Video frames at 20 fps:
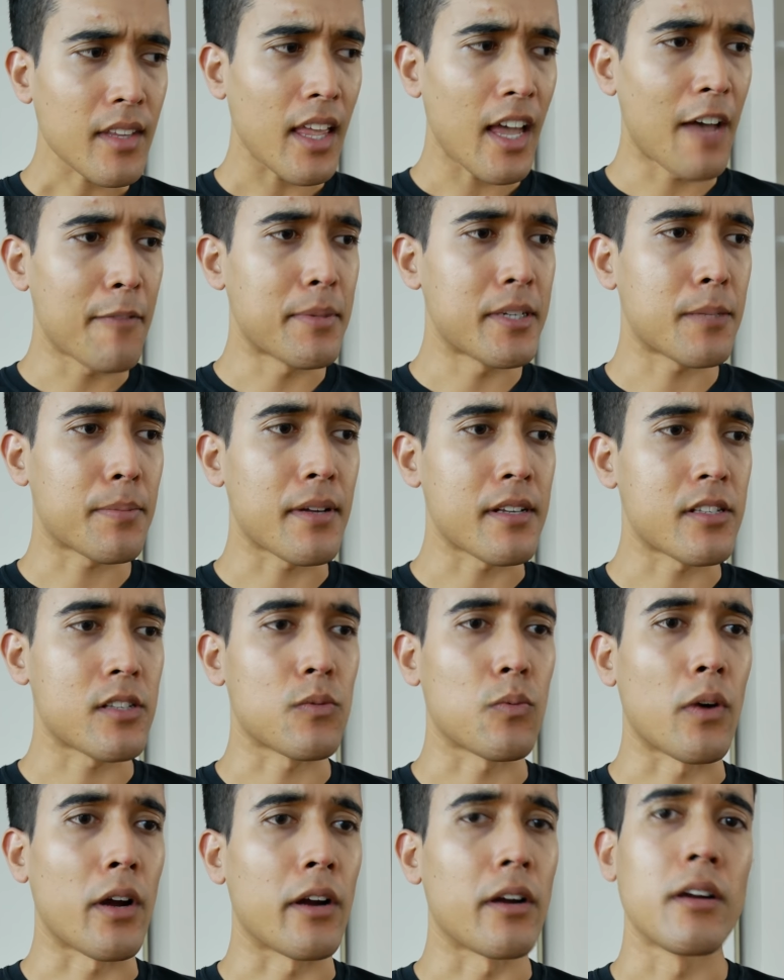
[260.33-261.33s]
I've been to
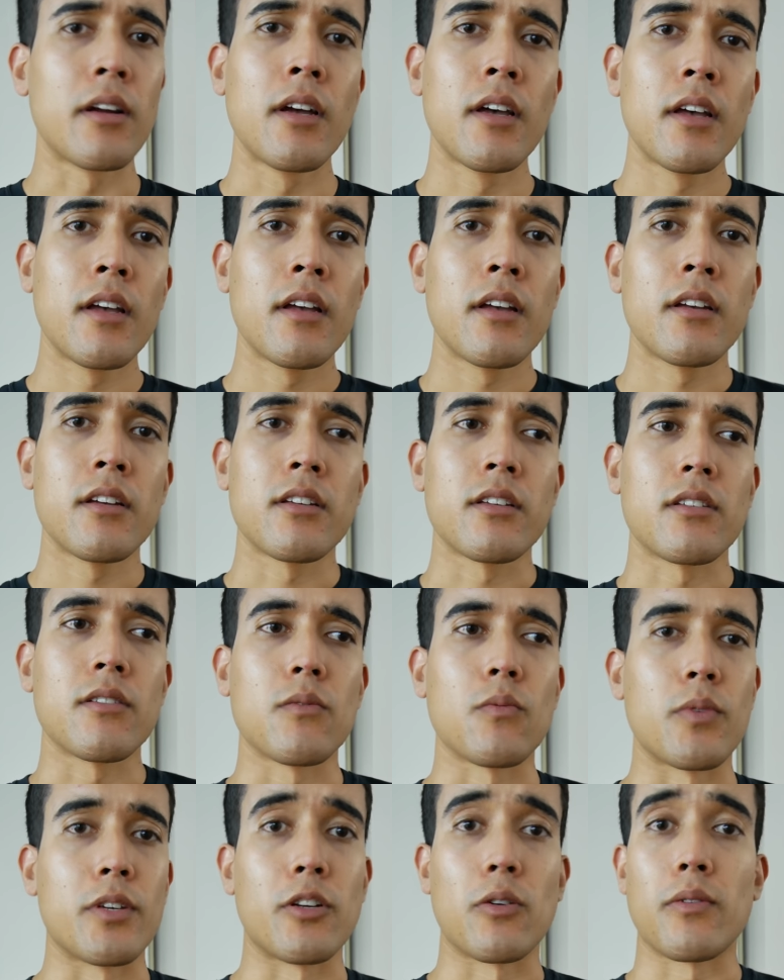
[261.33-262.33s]
places where
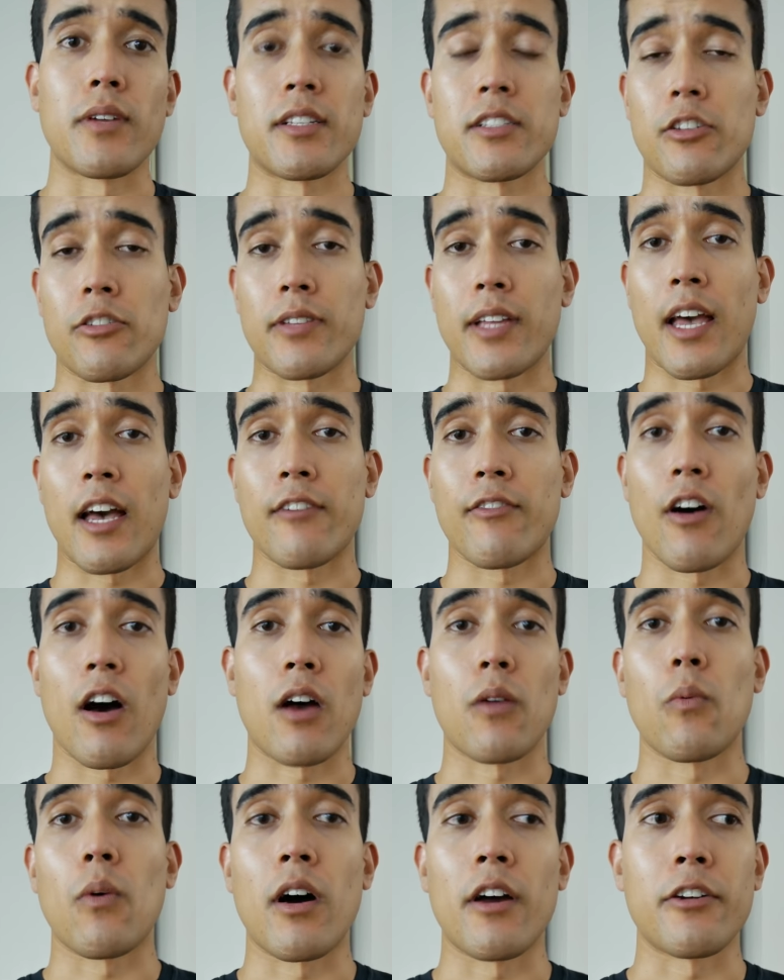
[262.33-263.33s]
we don't necessarily have
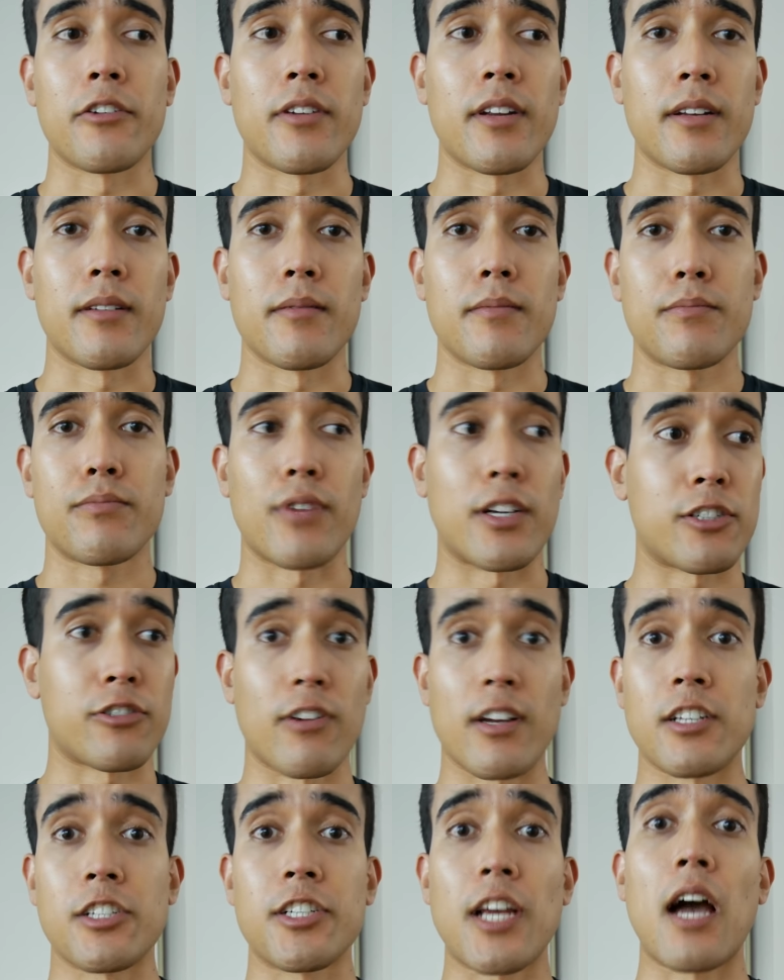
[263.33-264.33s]
hot water and
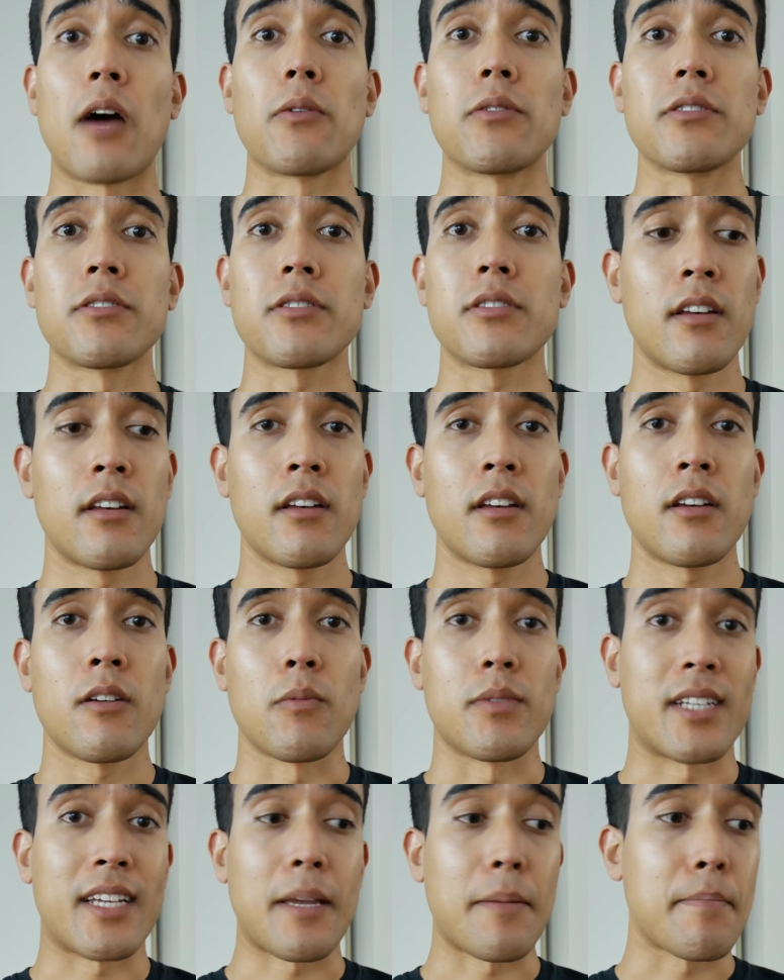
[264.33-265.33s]
pressurized showers.
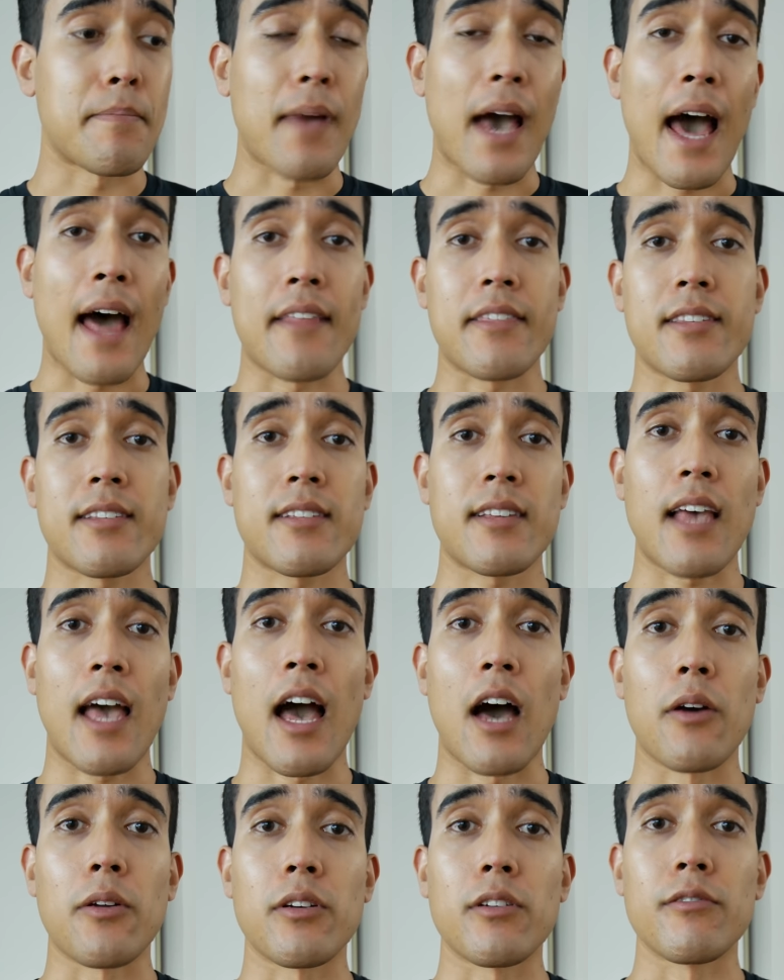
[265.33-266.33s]
We're taking baths
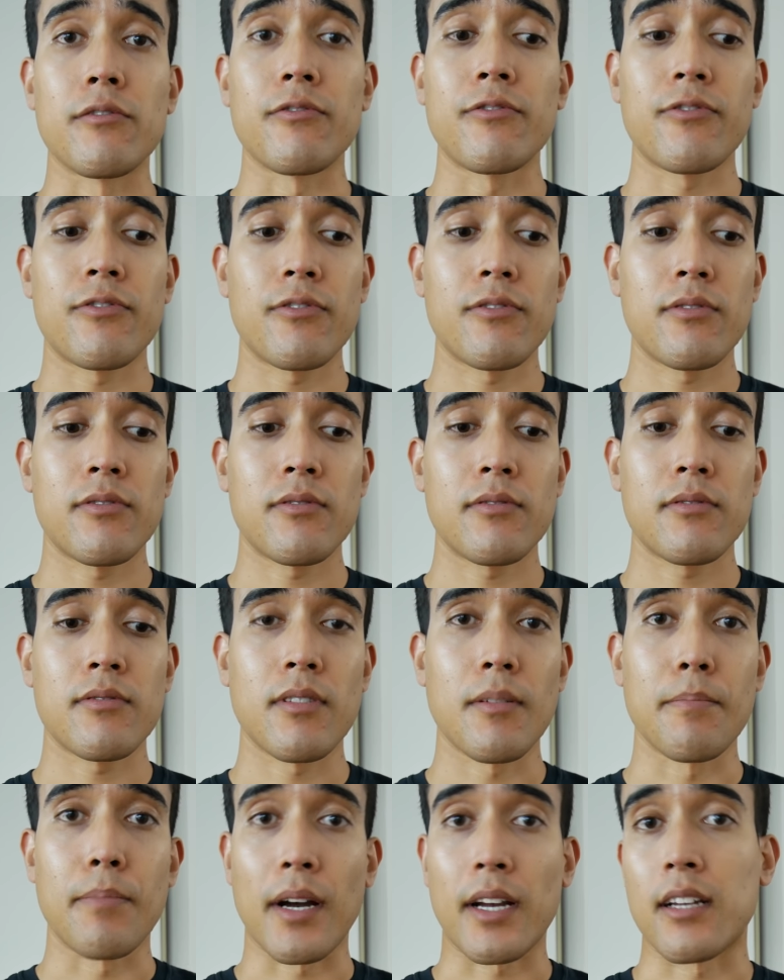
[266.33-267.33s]
out of
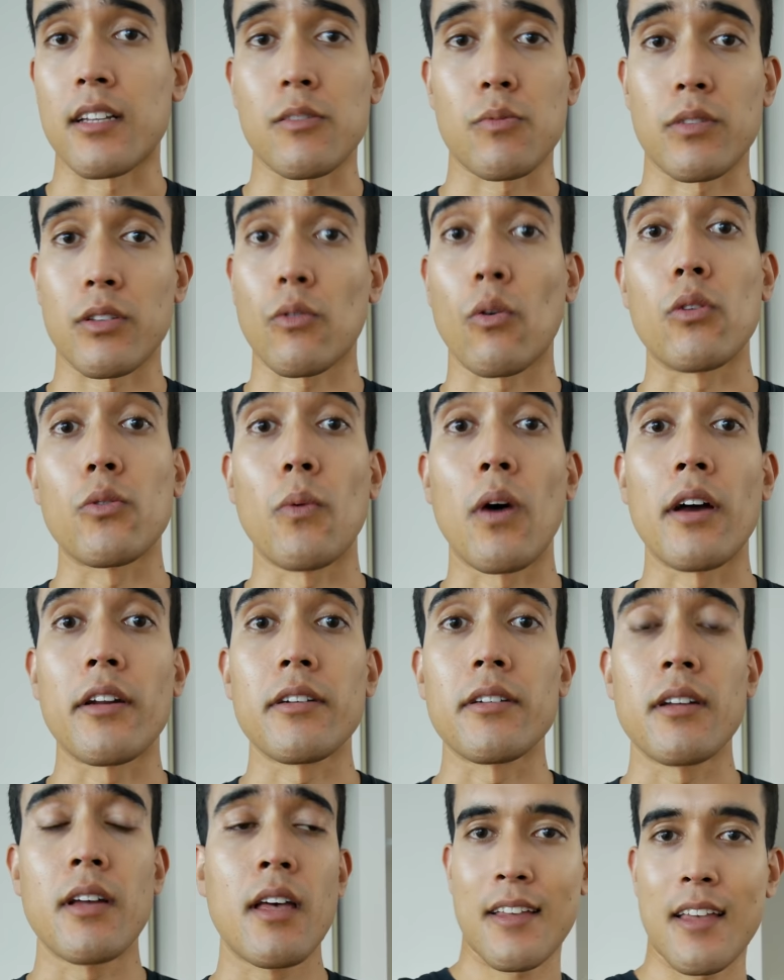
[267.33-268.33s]
buckets with cold
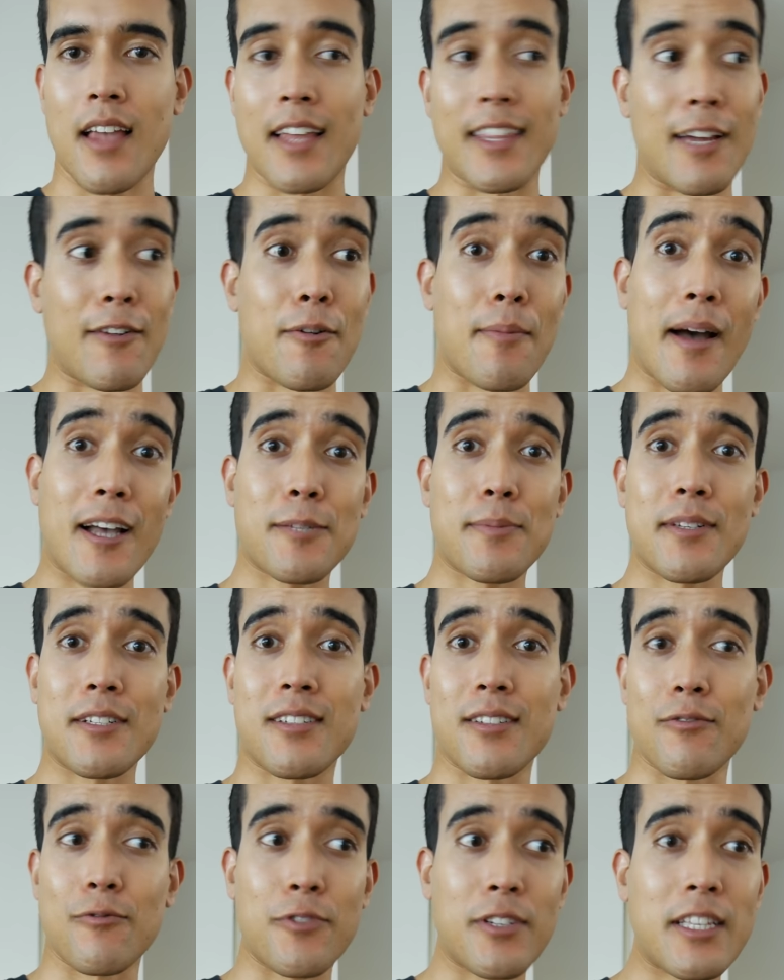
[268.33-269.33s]
water. And that reminds me
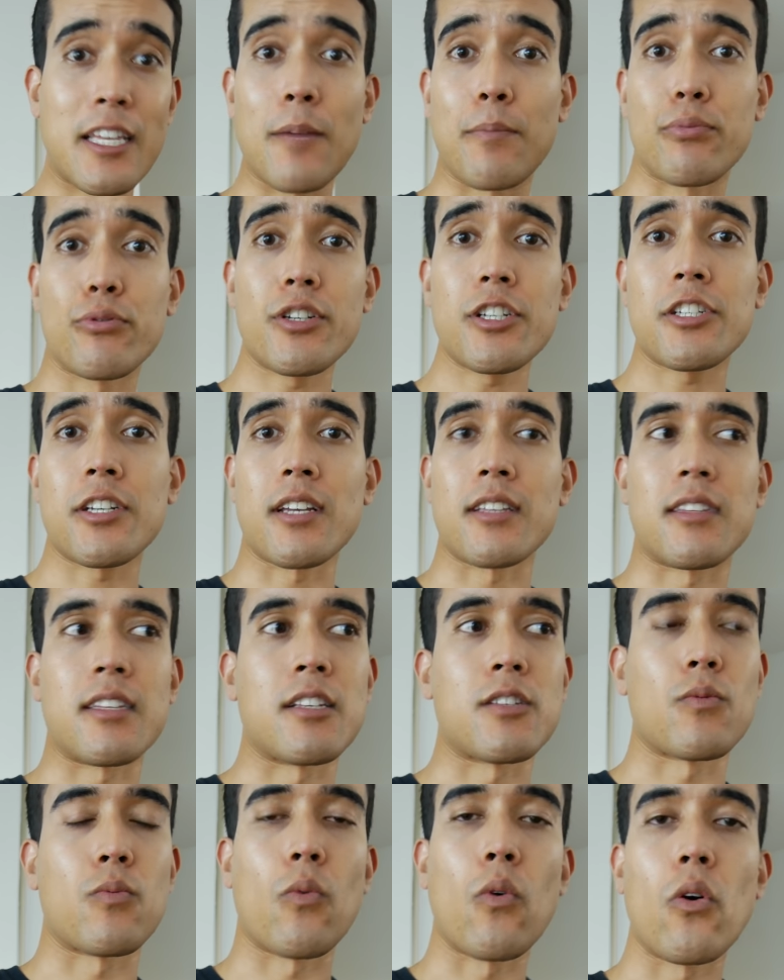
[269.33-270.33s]
to really appreciate
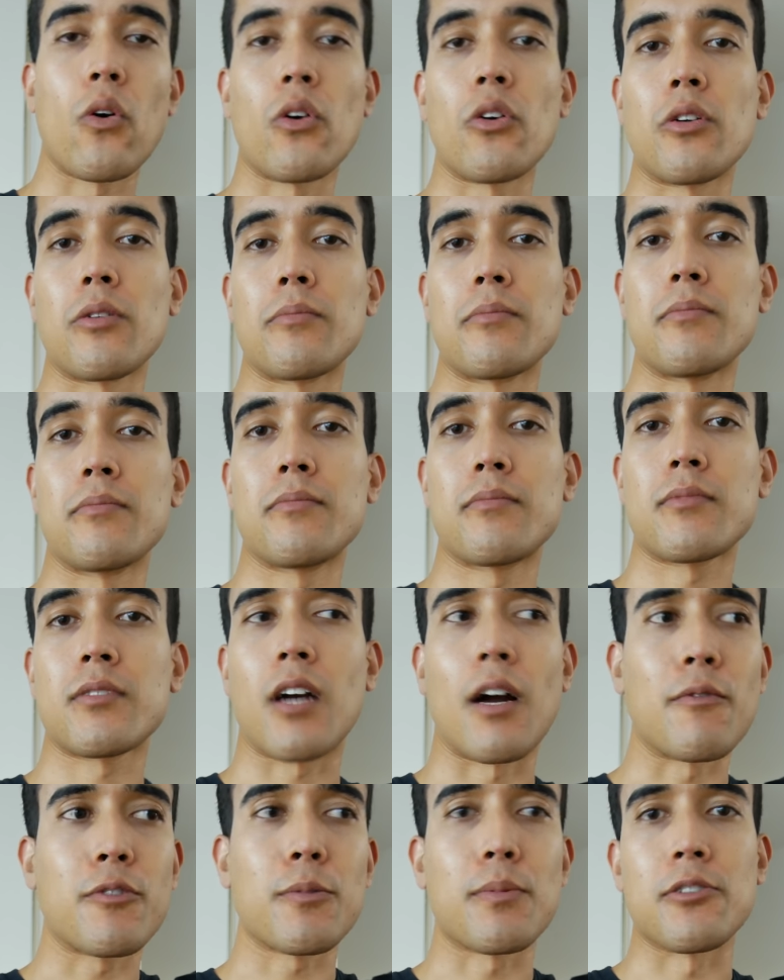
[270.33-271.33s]
these warm,
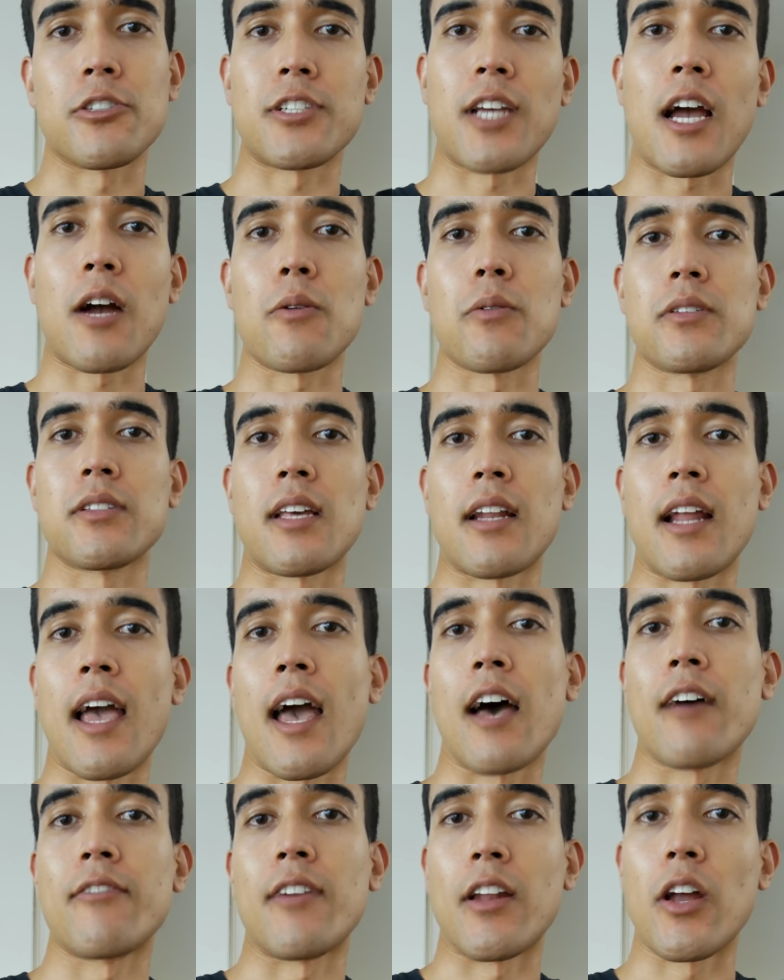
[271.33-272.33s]
comfortable showers that I
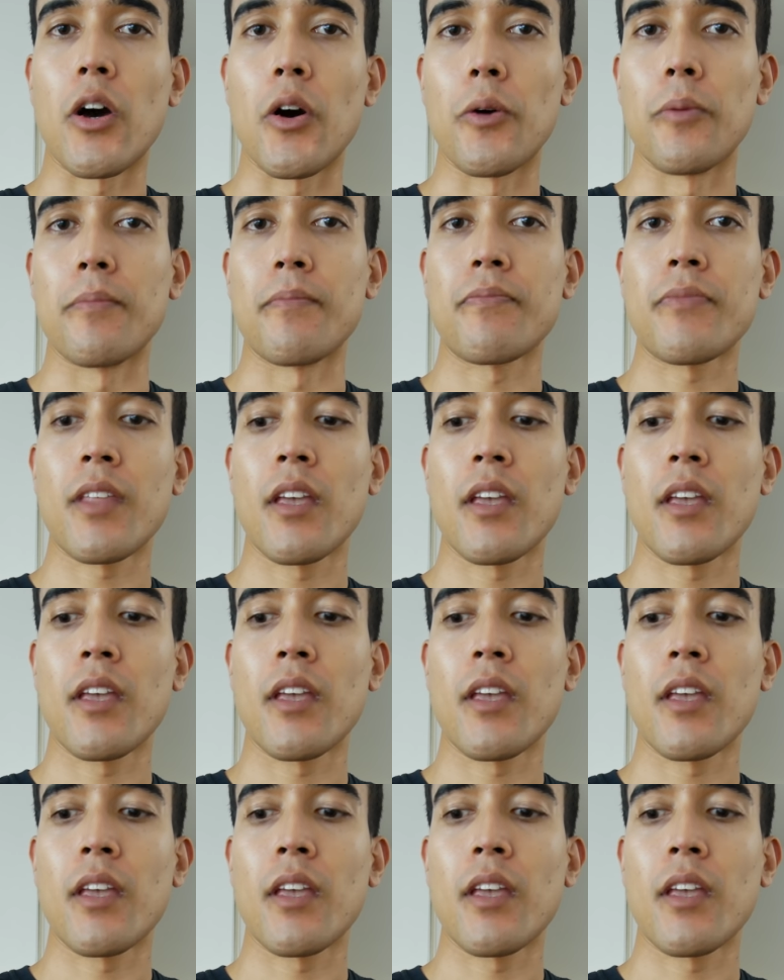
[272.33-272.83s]
have at home.